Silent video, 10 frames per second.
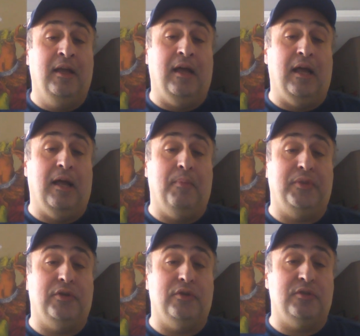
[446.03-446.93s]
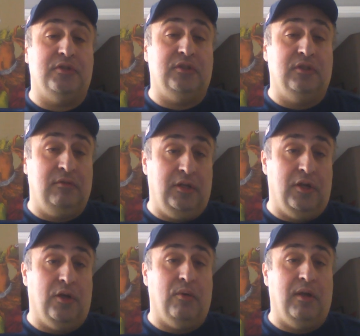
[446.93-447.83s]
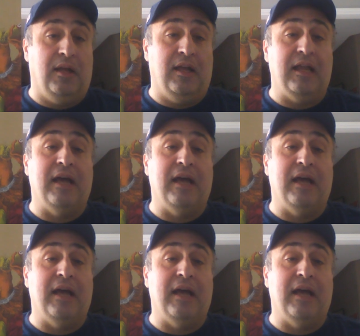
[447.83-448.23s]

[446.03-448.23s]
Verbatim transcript: Uh, but there's you know uh,